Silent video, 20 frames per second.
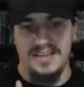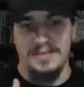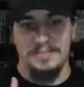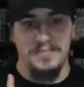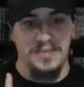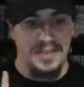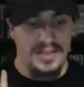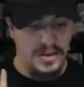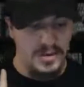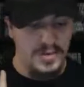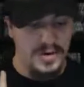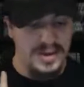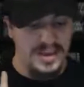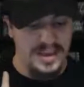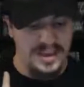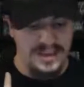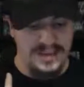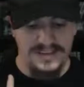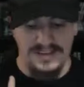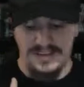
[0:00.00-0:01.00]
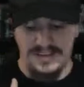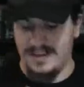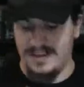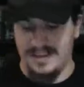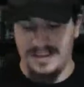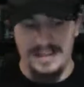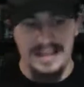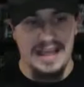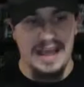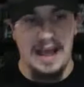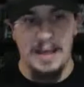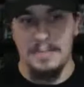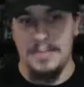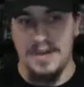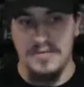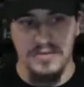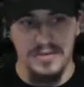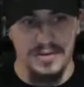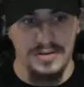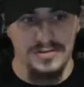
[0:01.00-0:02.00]
Know what it is? I'm
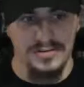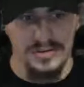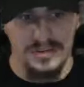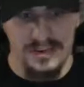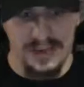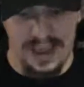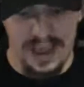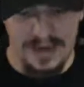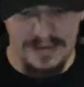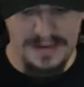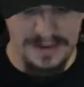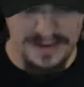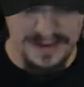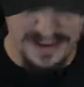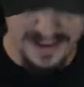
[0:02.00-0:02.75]
never gonna have it.